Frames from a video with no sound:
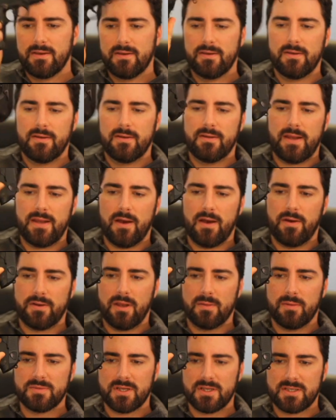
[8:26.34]
Now, it
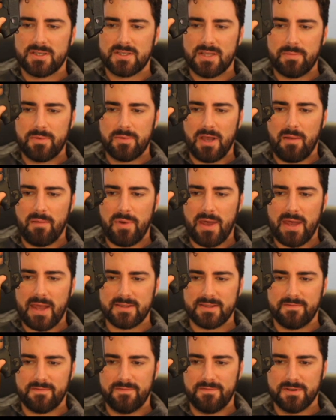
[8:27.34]
comes in a subcompact and
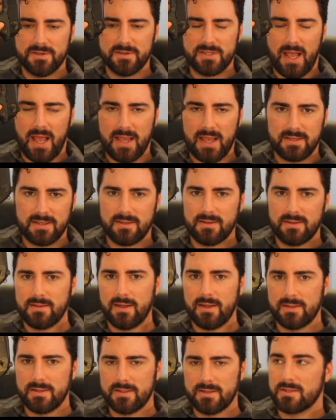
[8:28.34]
a full size.
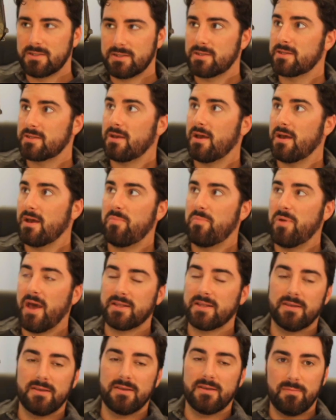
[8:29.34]
This is just the
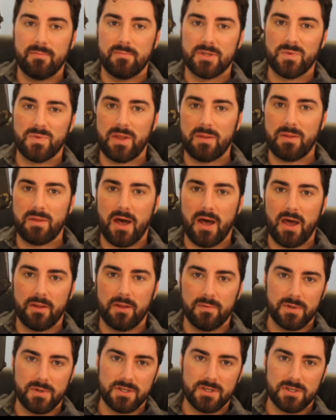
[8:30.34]
compact in-between model,
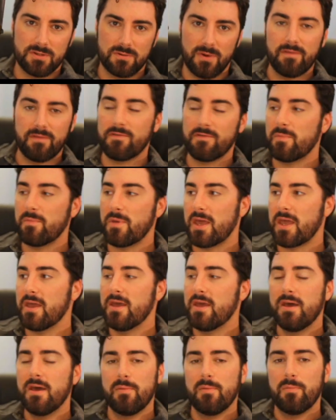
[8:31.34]
which is great for me.
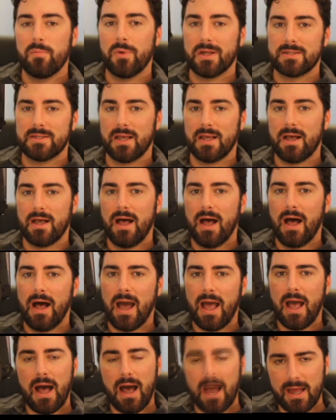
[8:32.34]
But I
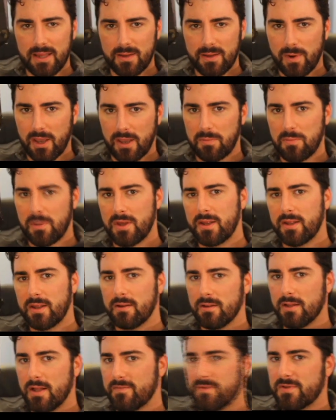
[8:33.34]
highly recommend it.
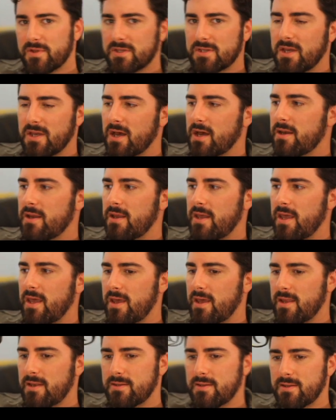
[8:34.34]
Love this gun,
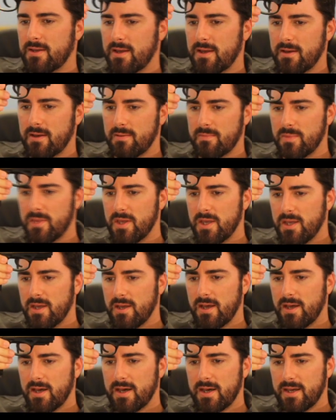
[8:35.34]
and
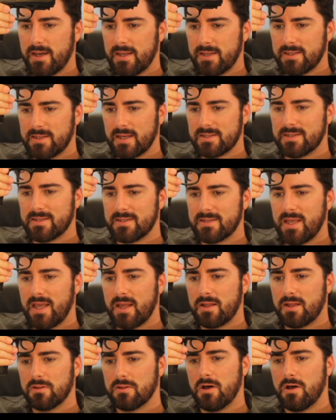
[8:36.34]
it doesn't take
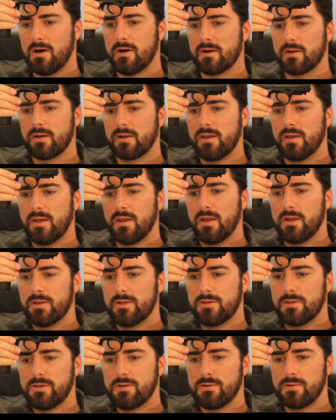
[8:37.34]
long
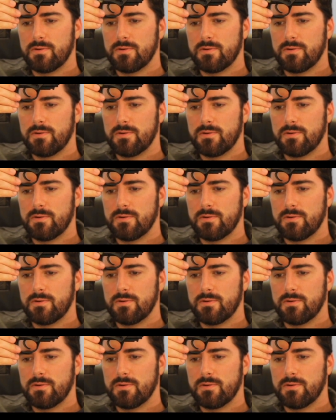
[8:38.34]
to